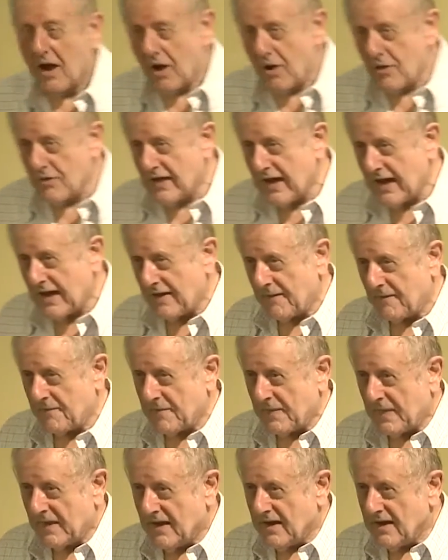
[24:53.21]
Okay.
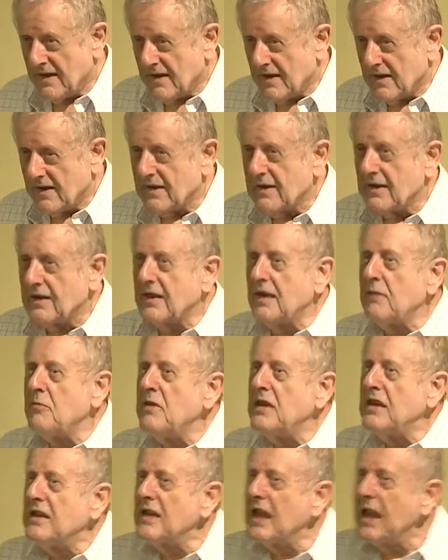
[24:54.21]
Give
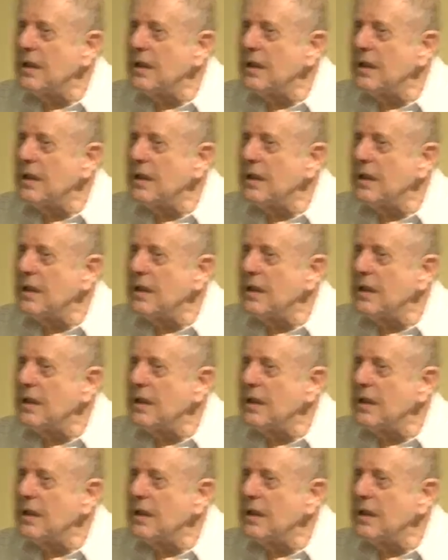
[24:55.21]
me a